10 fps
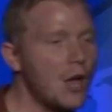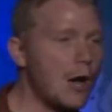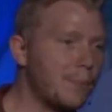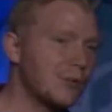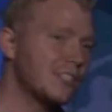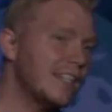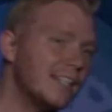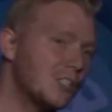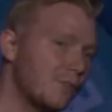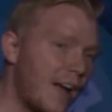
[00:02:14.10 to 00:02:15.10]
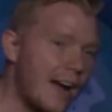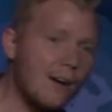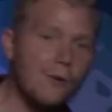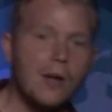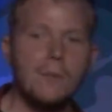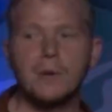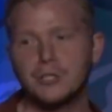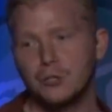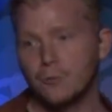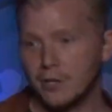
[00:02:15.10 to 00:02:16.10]
a percentage of how
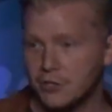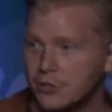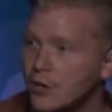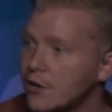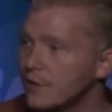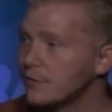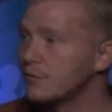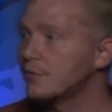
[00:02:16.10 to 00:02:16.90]
much you want to serve.